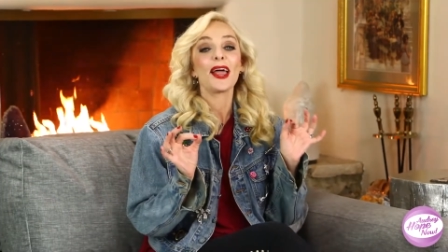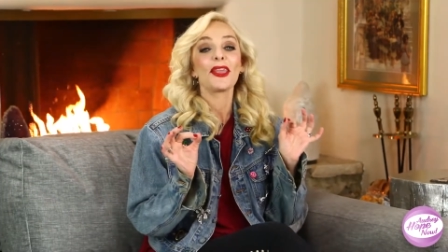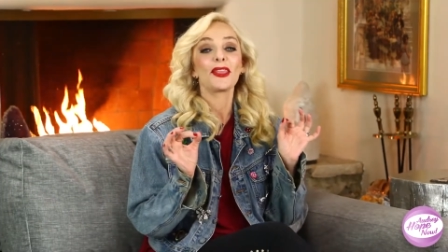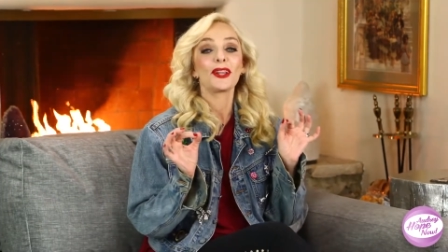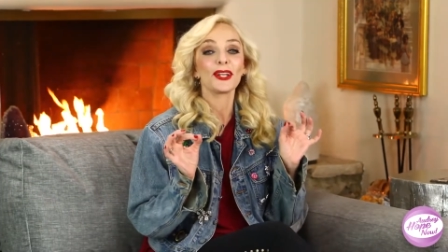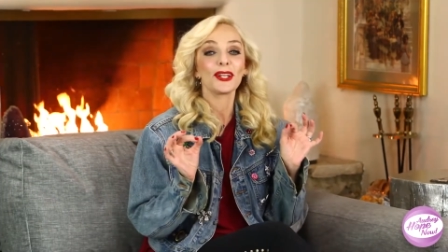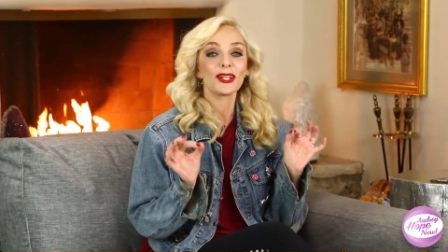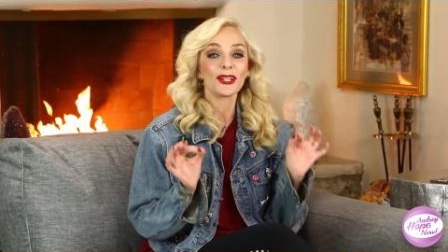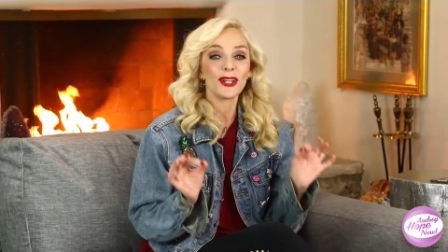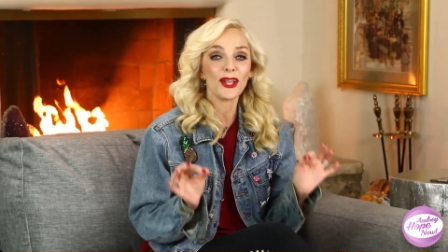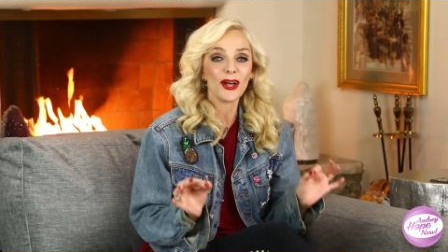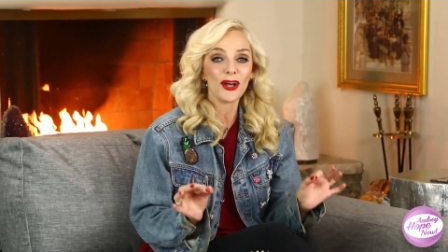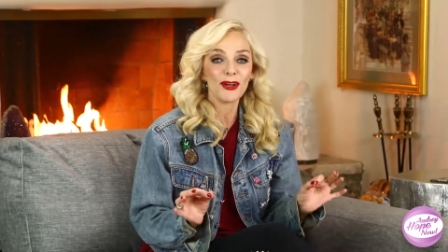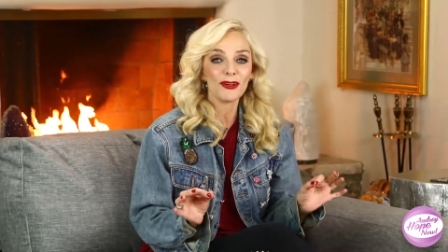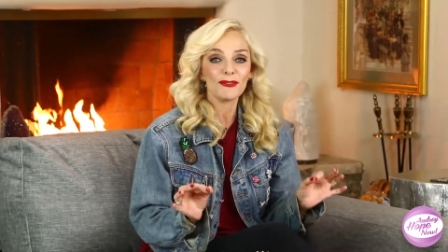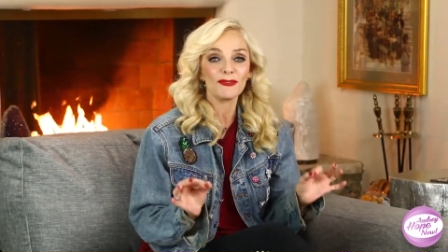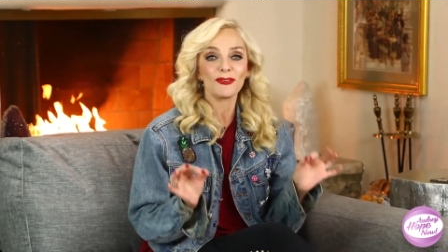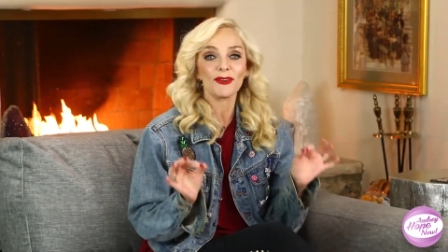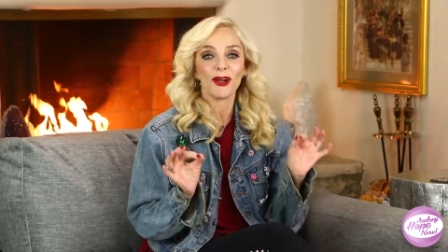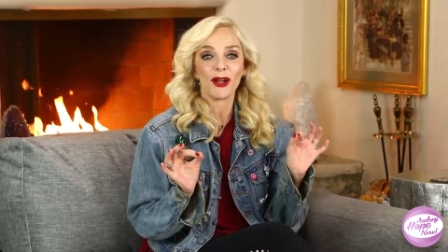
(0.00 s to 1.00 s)
the
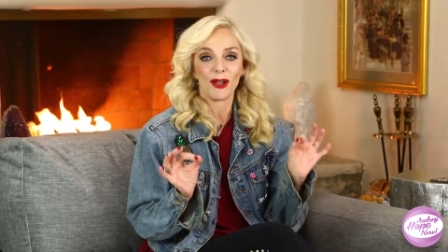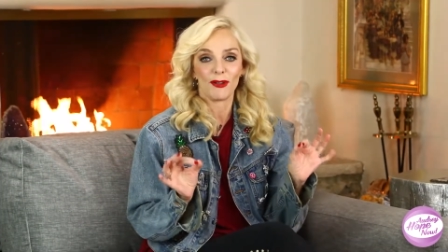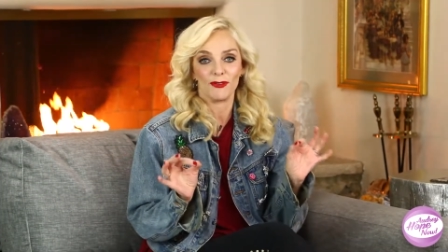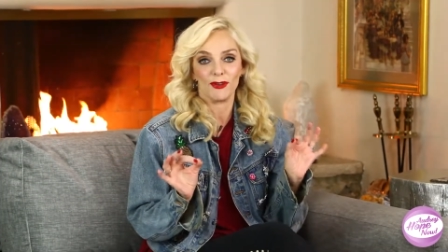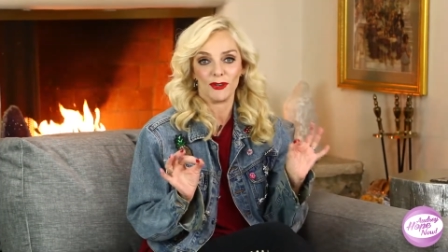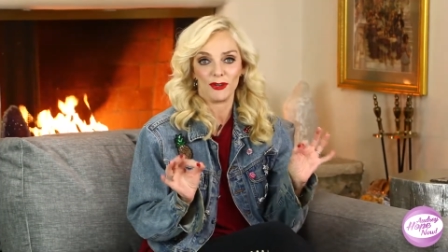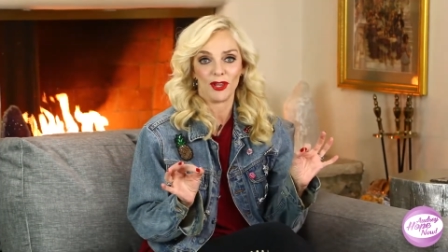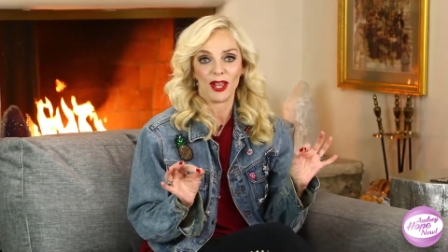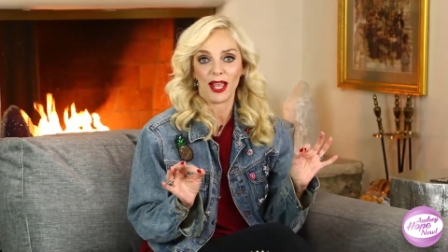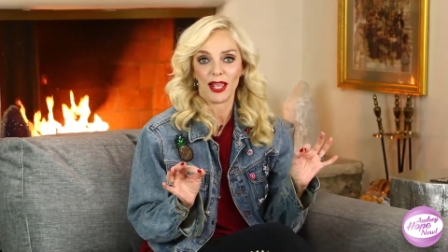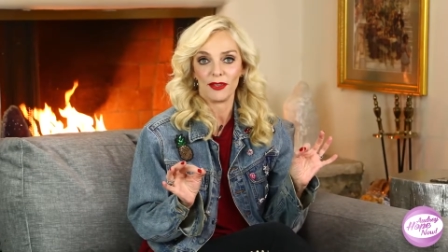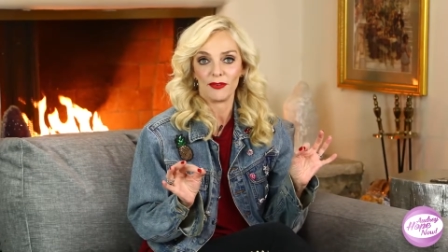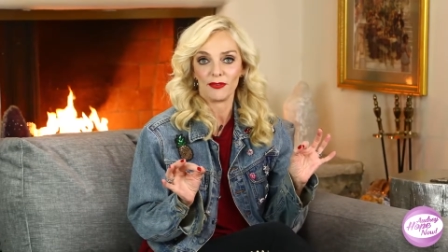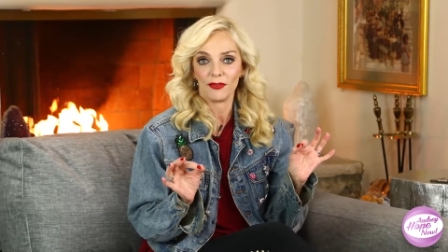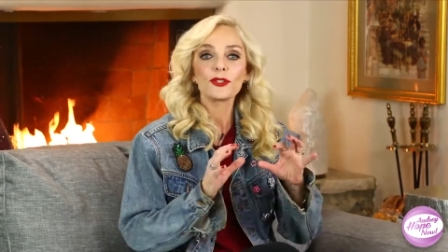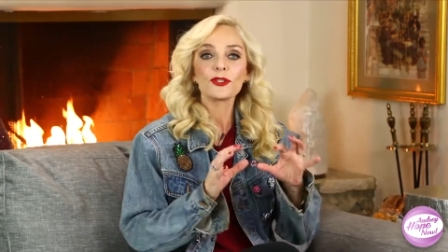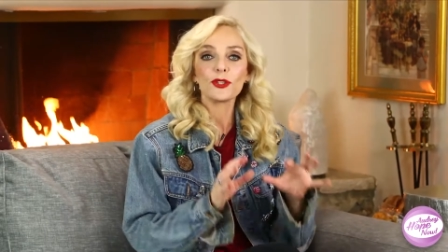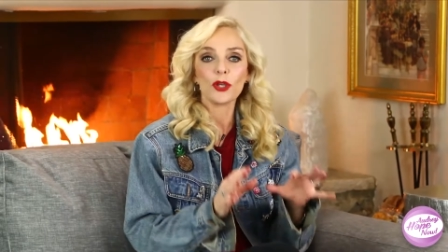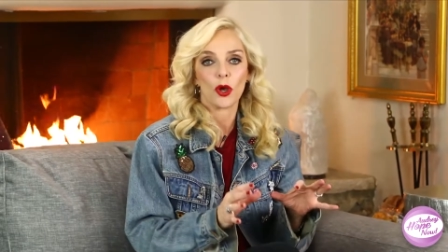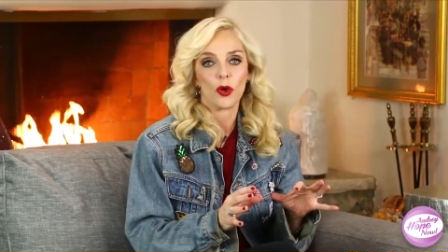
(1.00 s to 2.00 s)
love of your life.
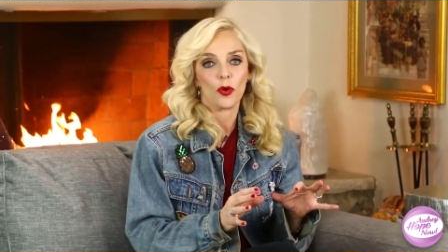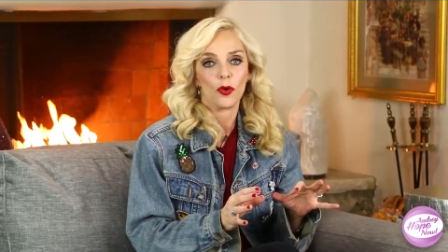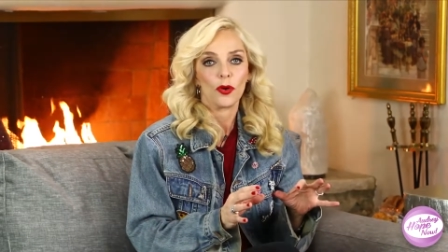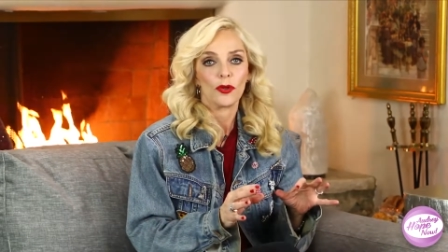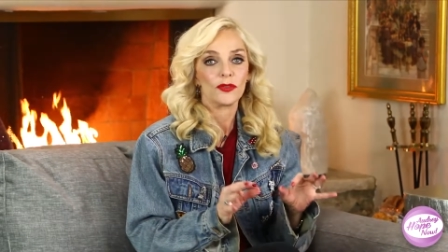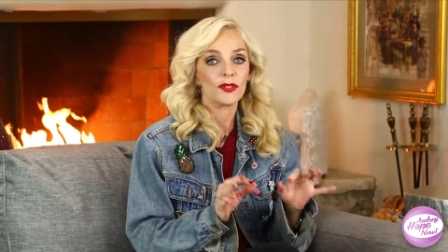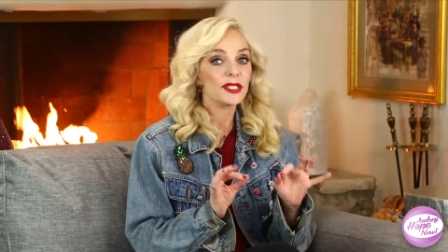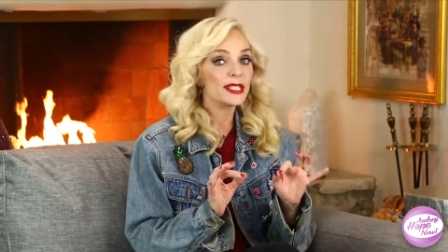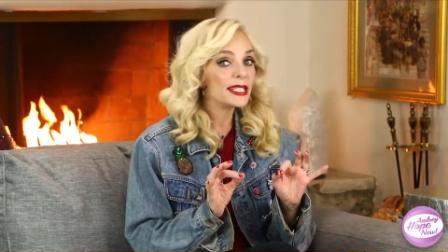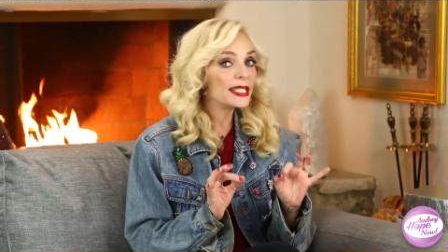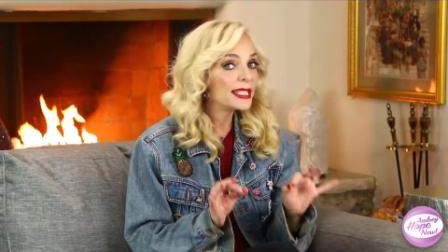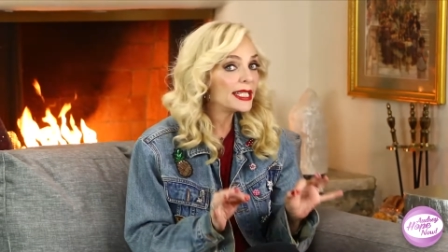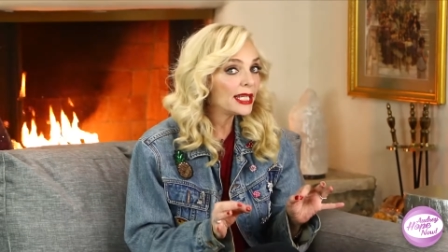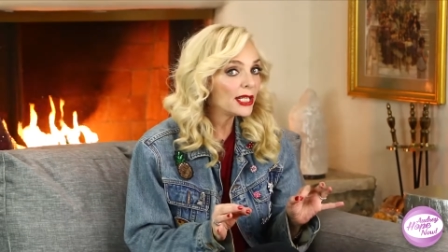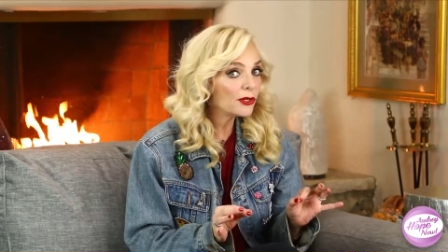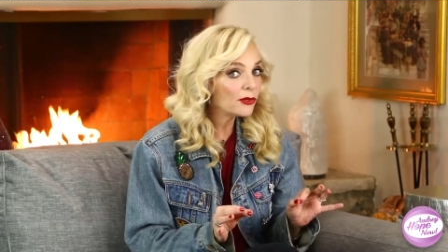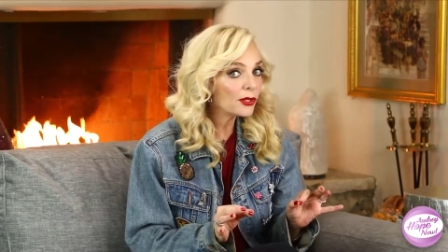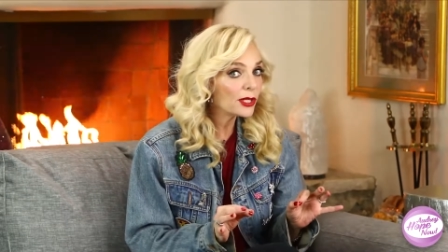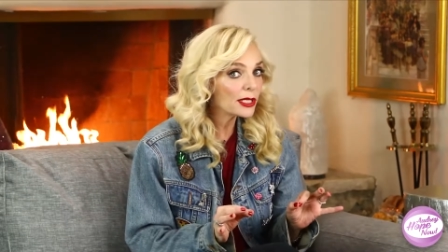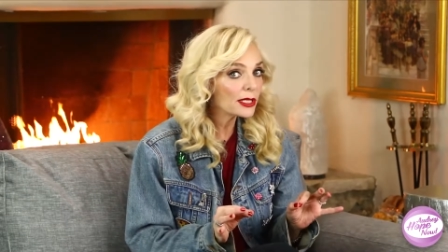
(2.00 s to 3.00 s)
So, the
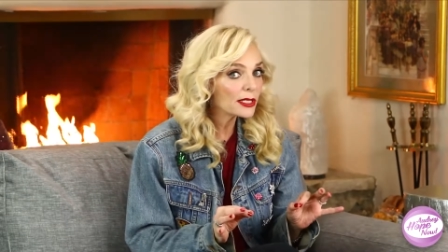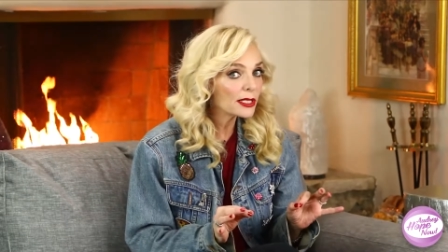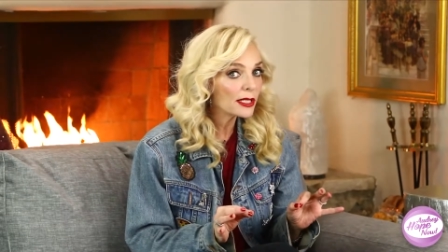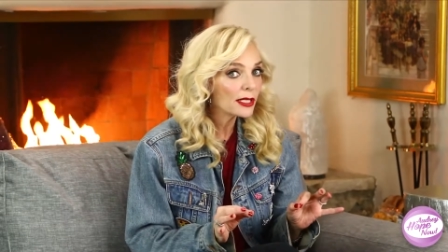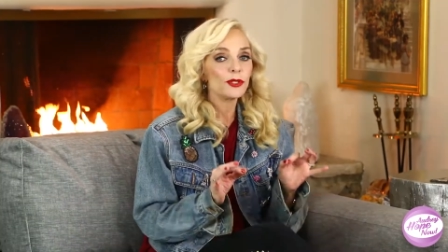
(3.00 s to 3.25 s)
secret